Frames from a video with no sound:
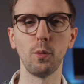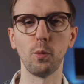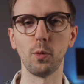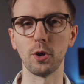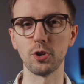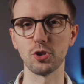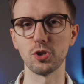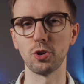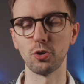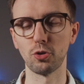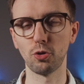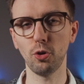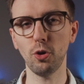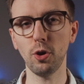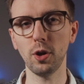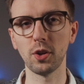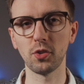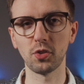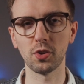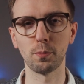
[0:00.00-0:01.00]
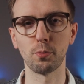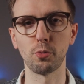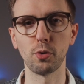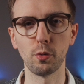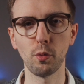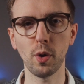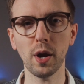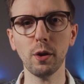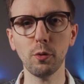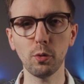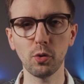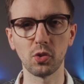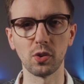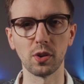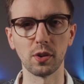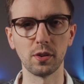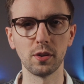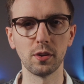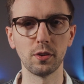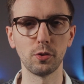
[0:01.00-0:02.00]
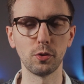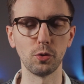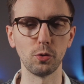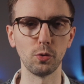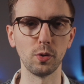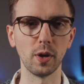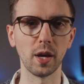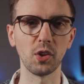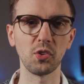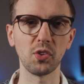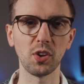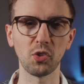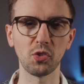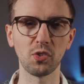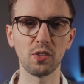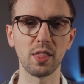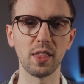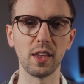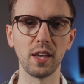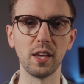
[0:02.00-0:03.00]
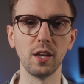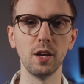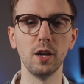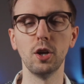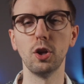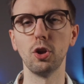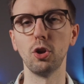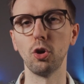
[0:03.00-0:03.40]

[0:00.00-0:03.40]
which in turn is a prerequisite to assess the